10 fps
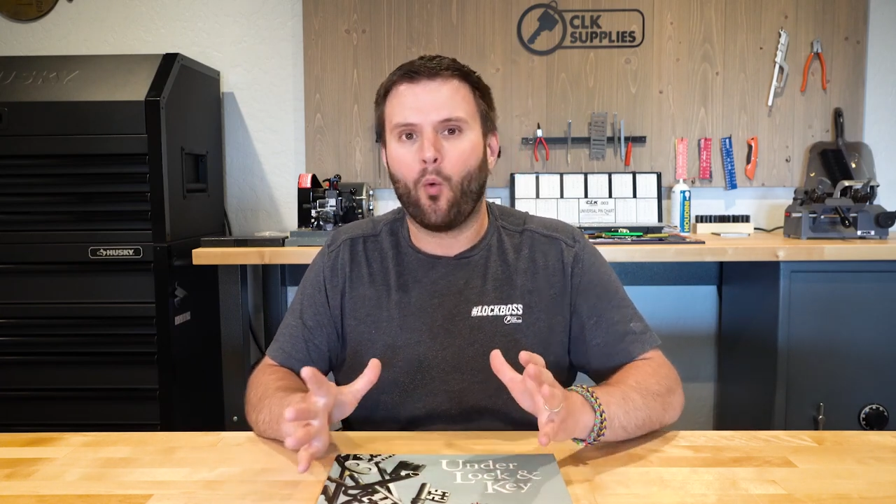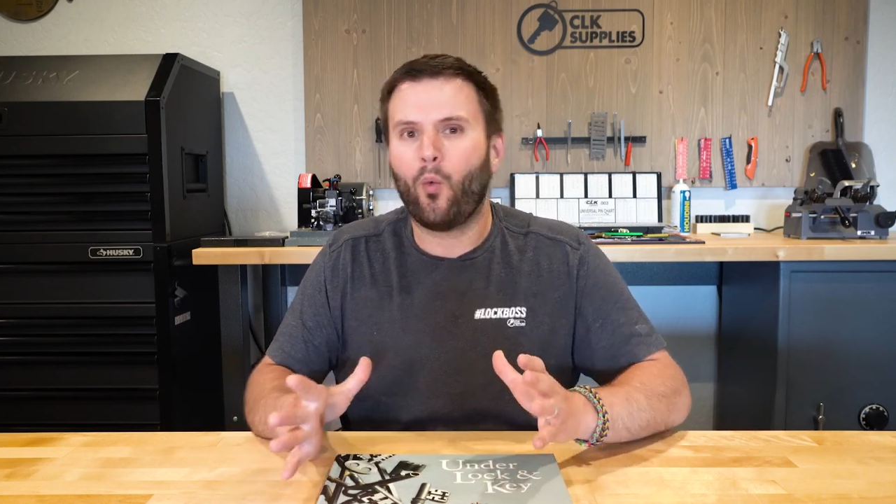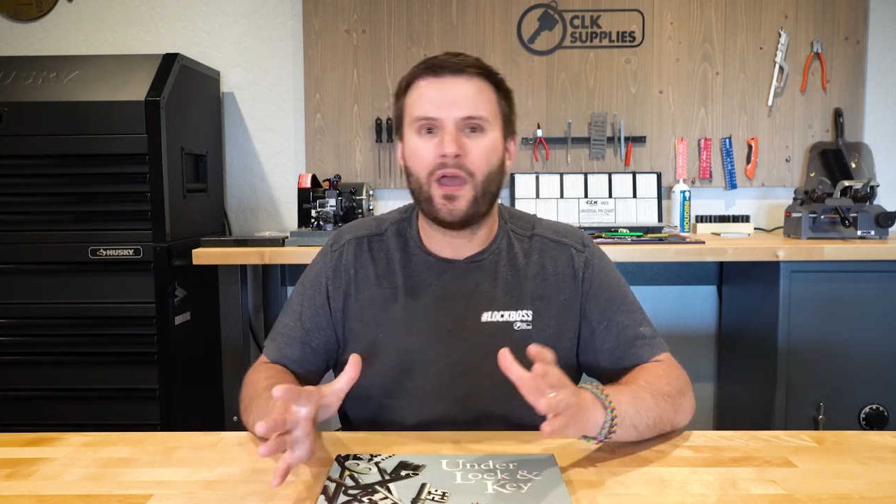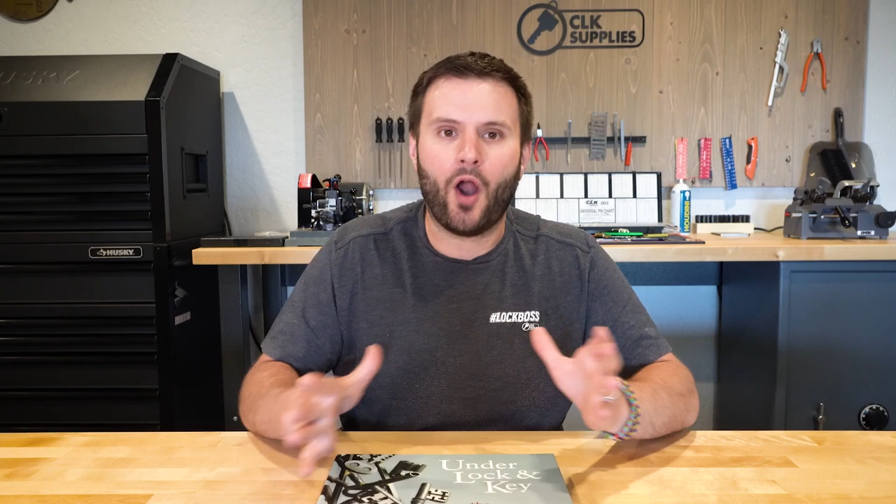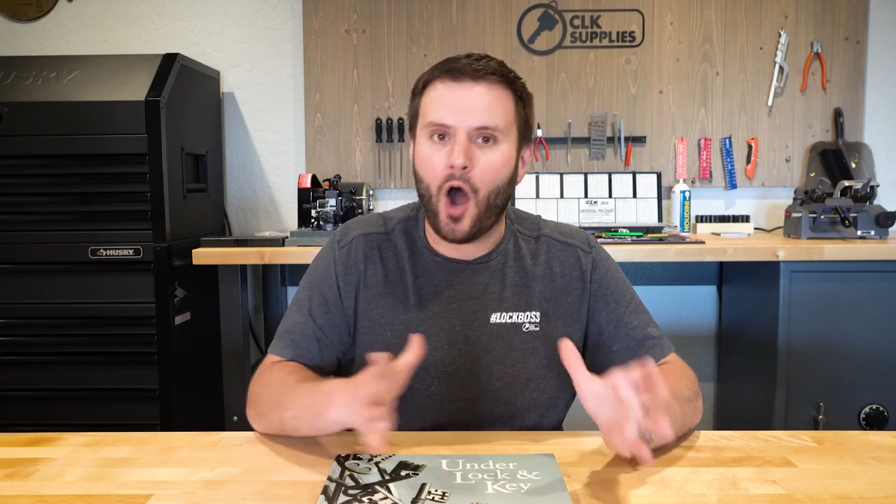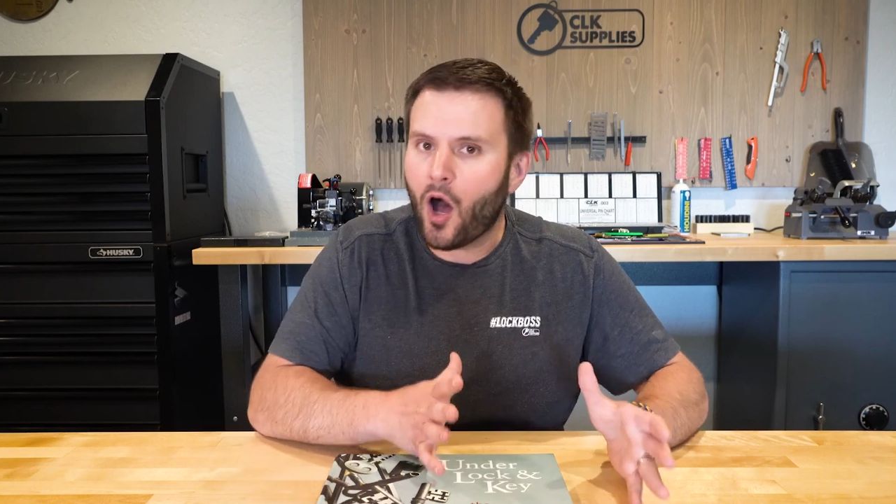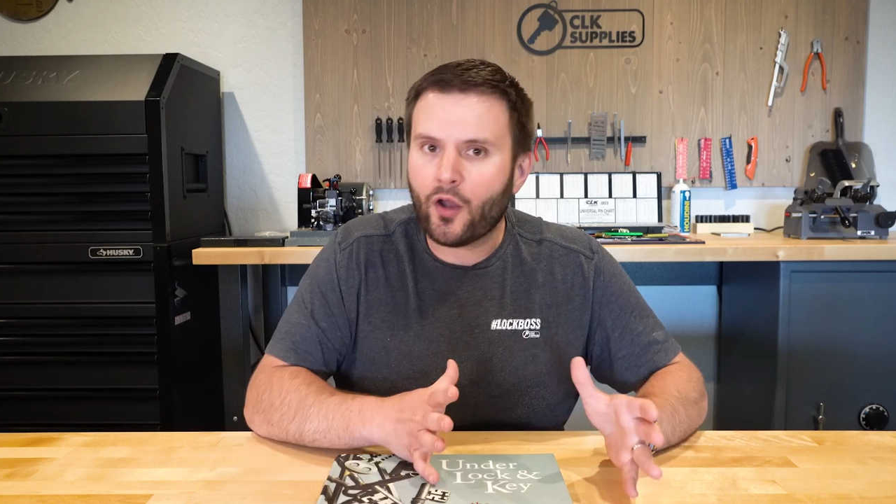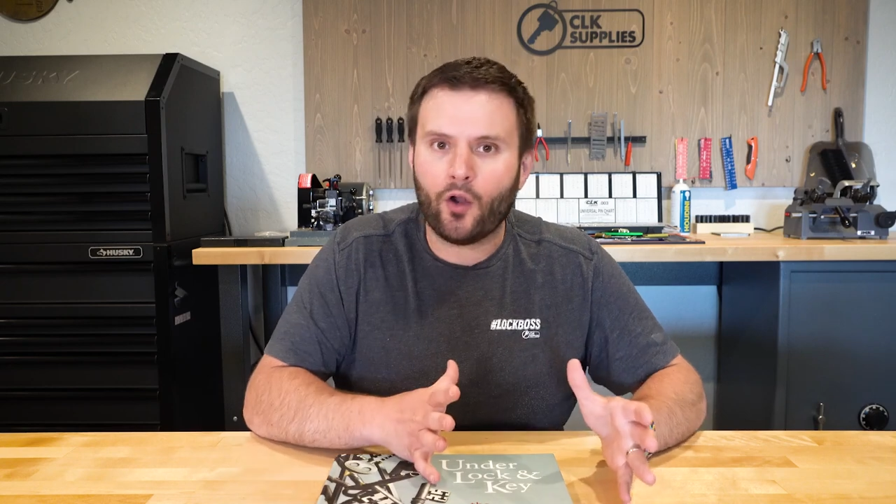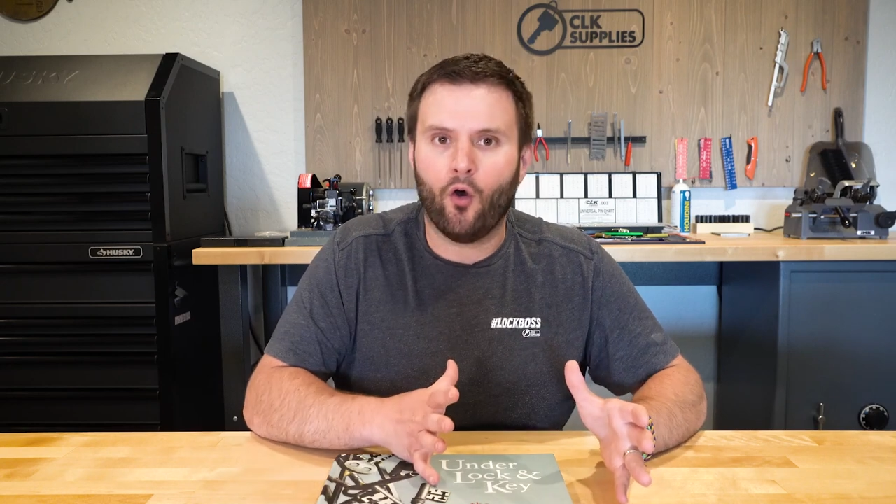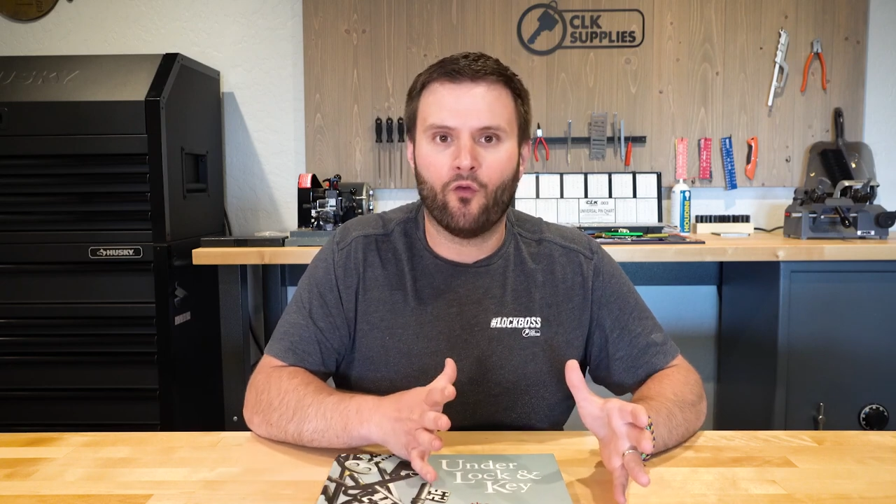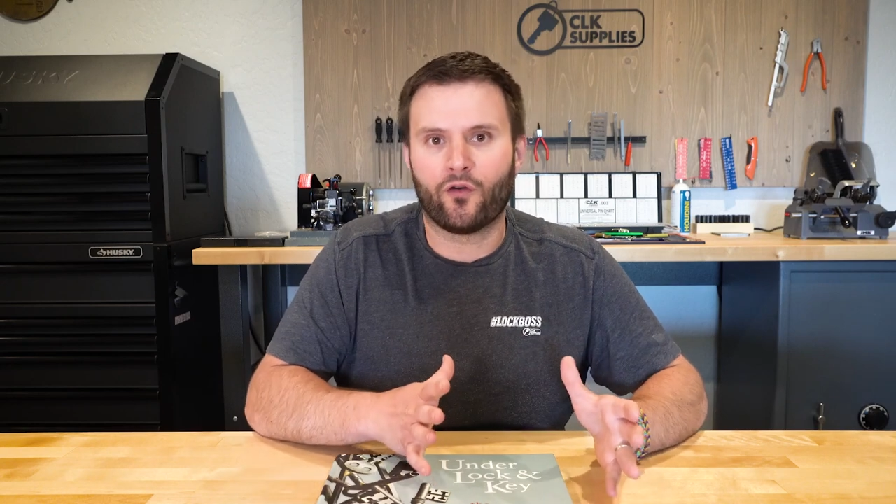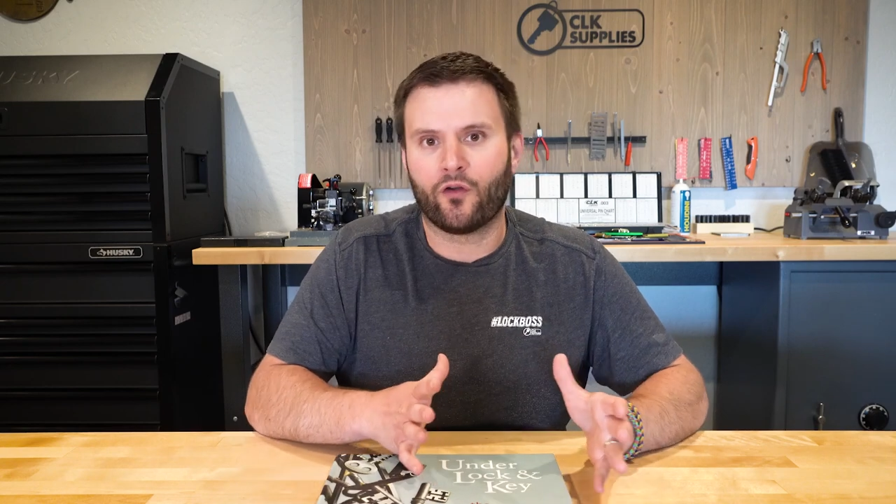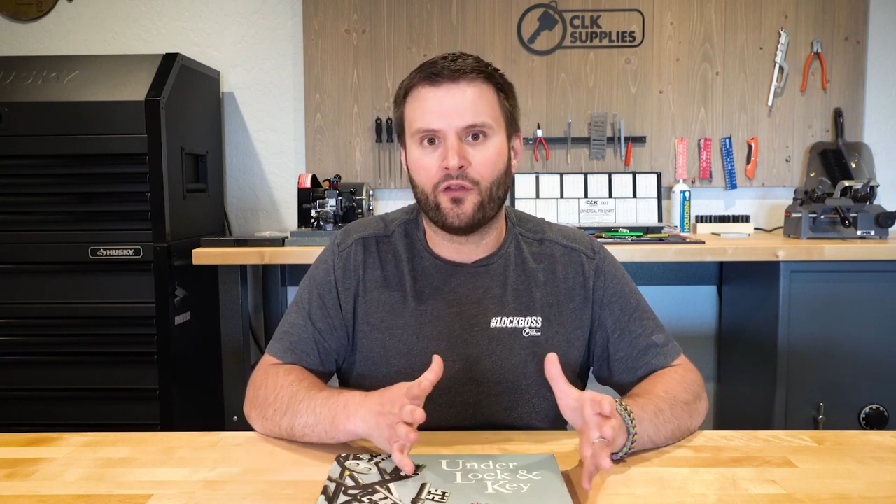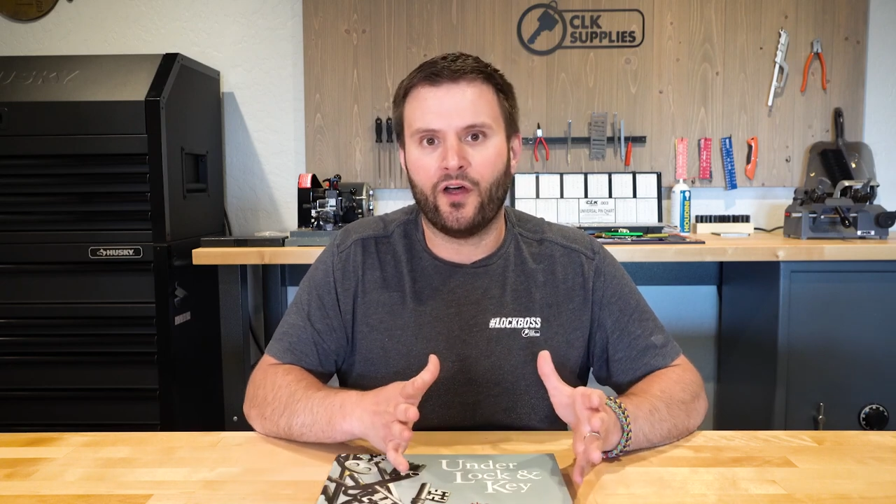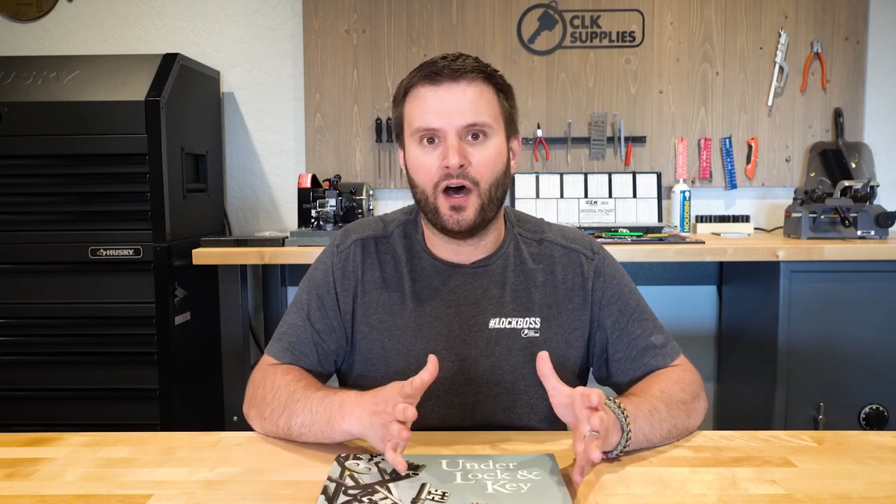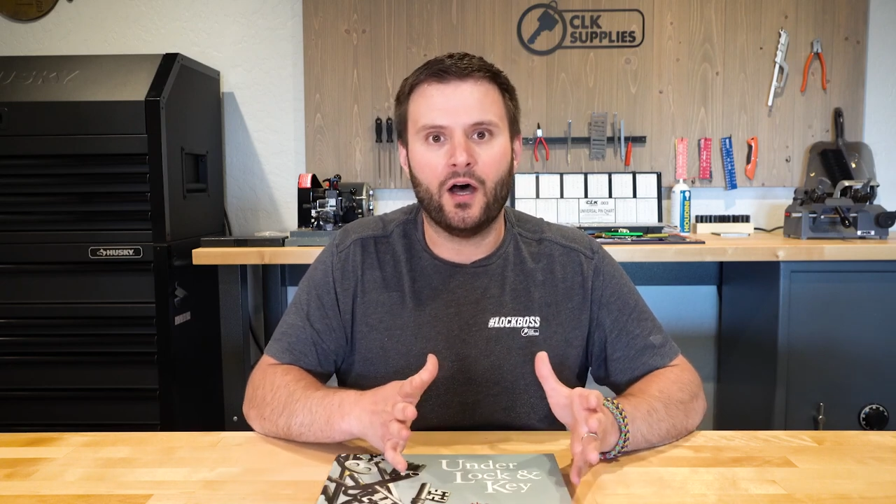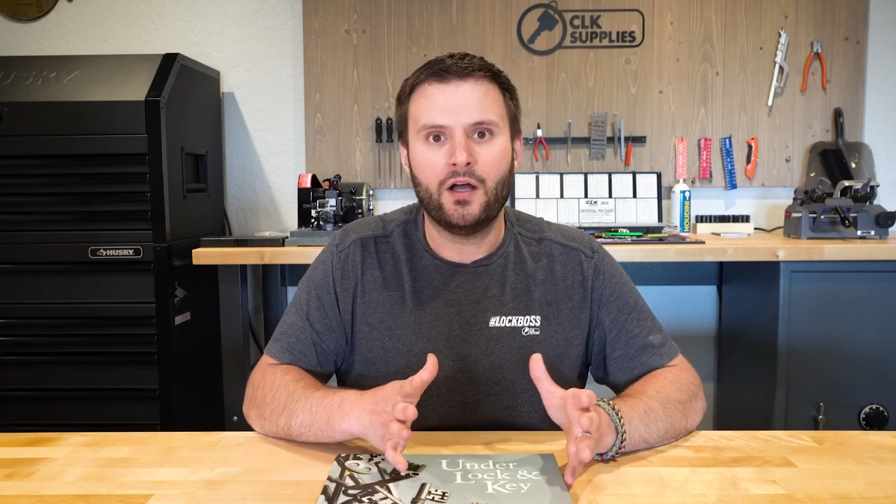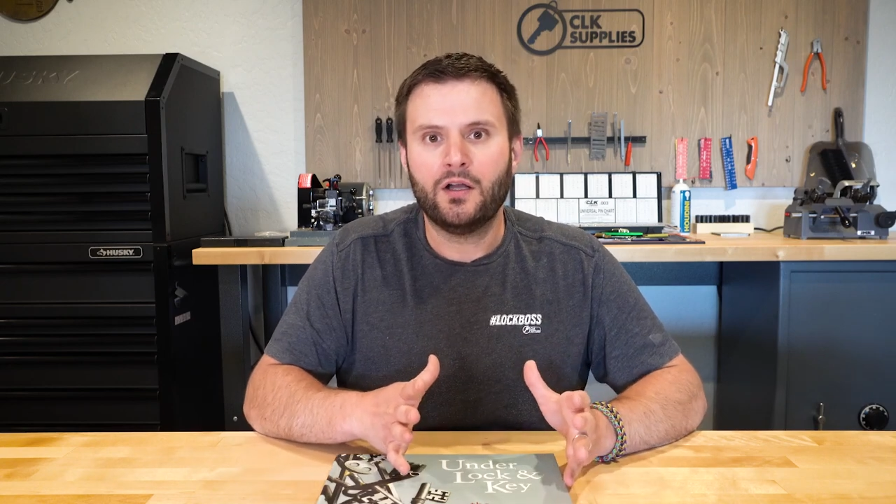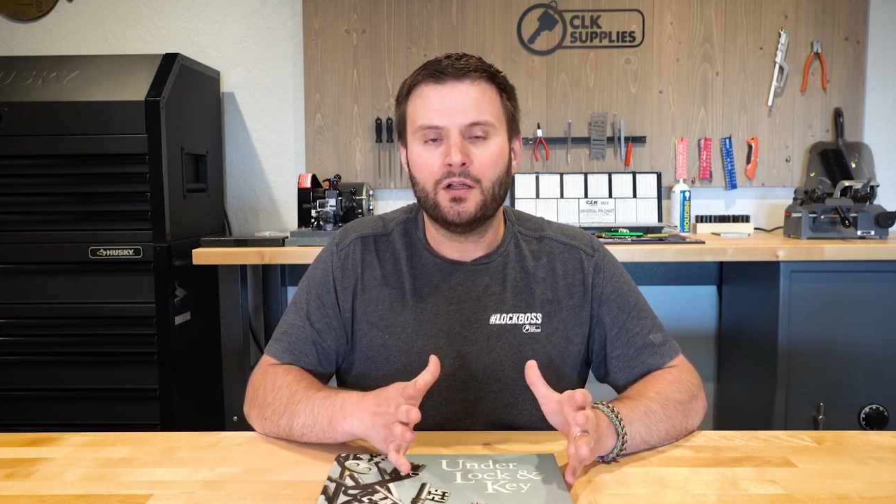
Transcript: of went on over the